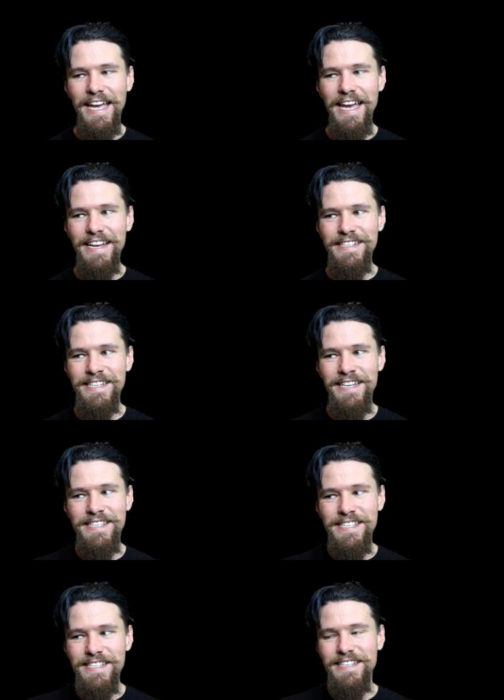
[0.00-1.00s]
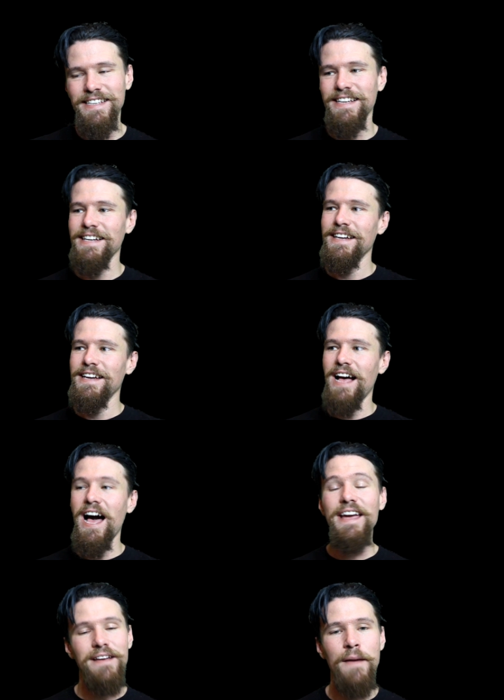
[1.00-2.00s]
it just.
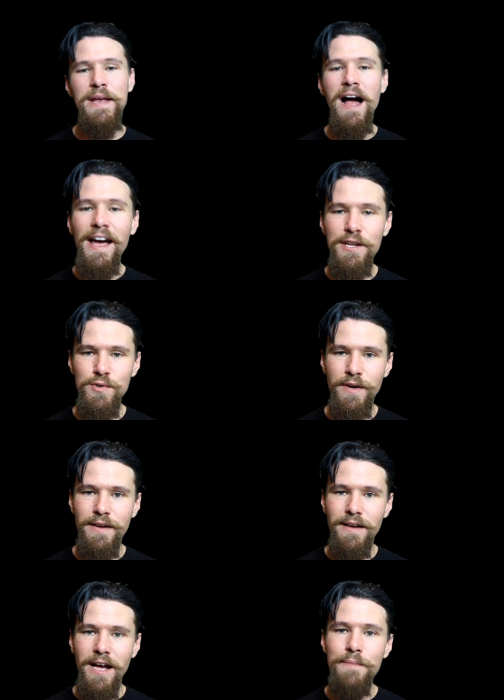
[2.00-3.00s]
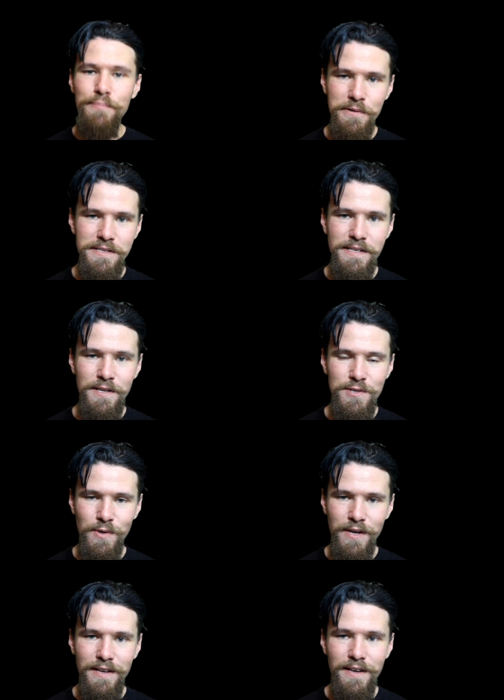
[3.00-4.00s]
I, I mean, I enjoy it. I personally
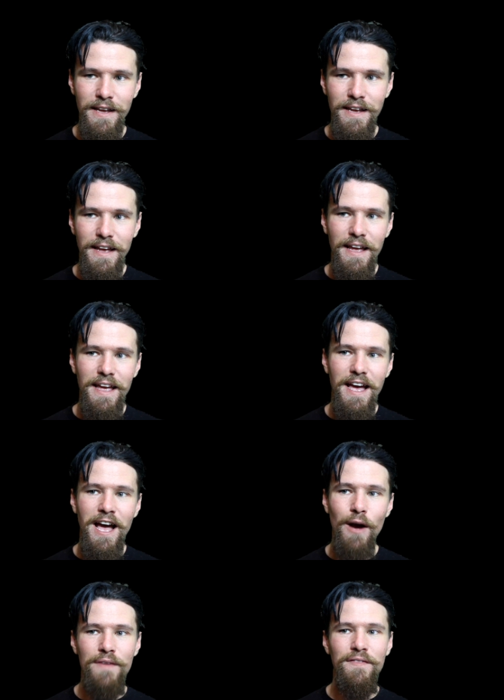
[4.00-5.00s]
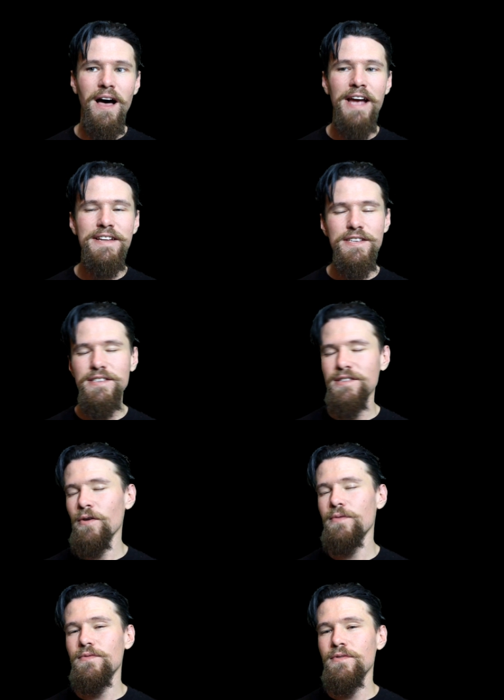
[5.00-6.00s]
enjoy it. However, I just
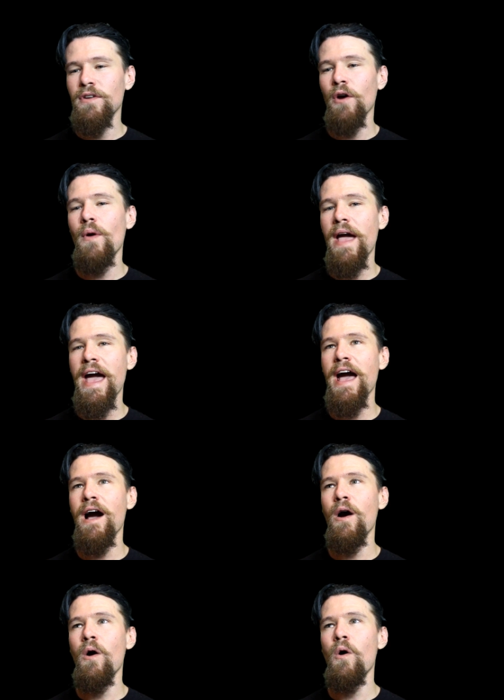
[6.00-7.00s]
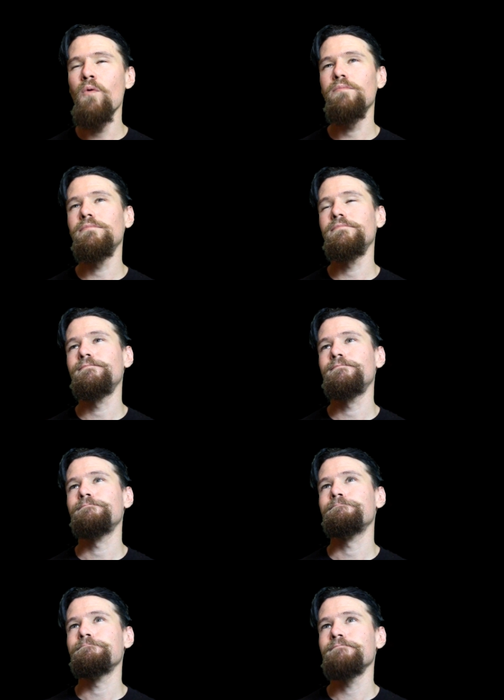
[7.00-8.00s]
don't know how
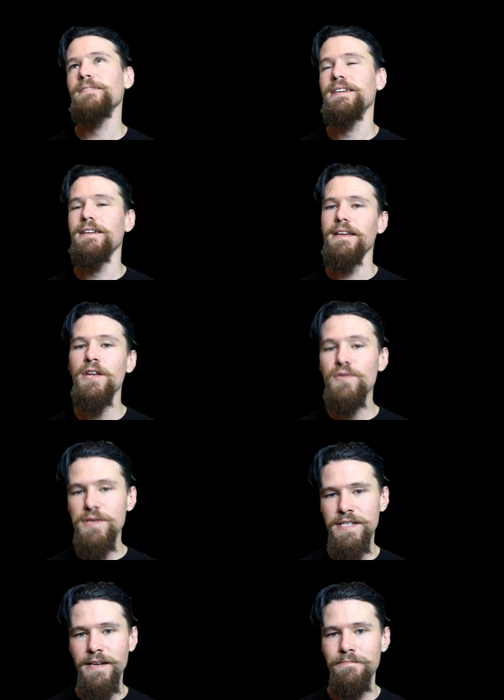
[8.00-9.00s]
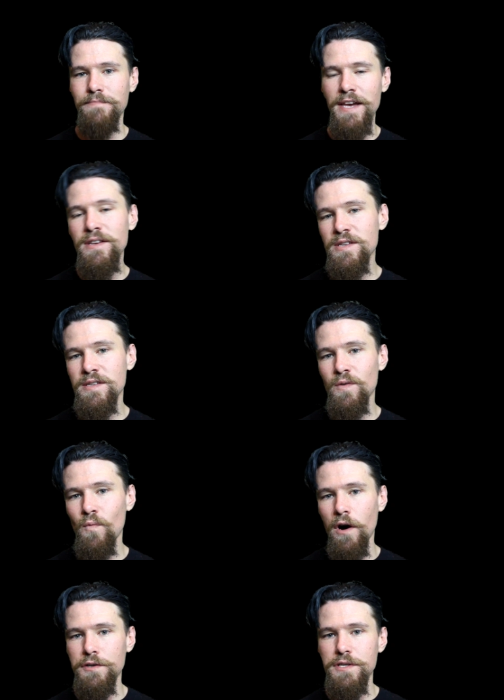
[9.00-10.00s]
interesting it is to
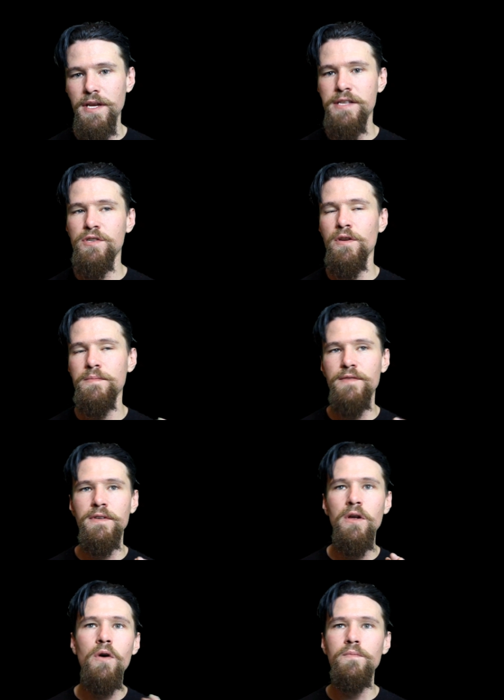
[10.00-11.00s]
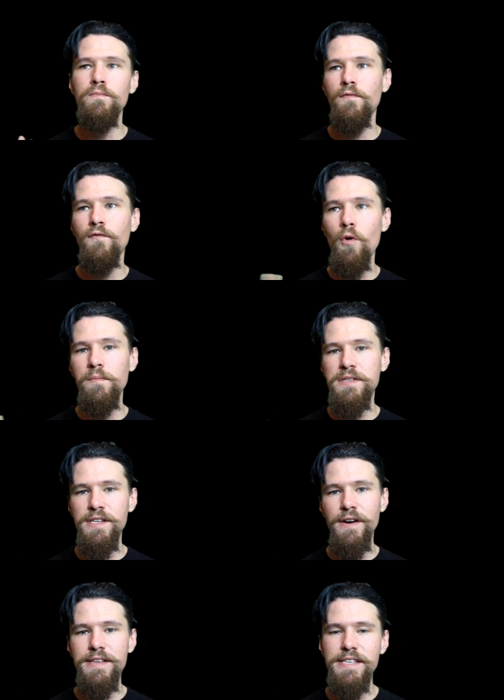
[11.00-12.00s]
watch as terms of a long form
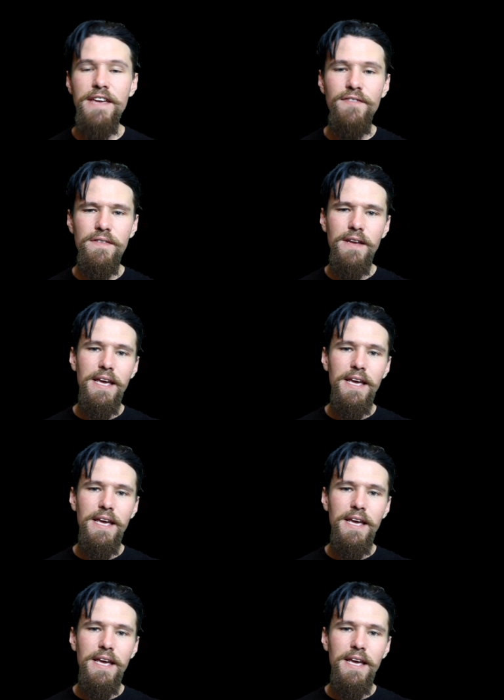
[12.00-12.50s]
series even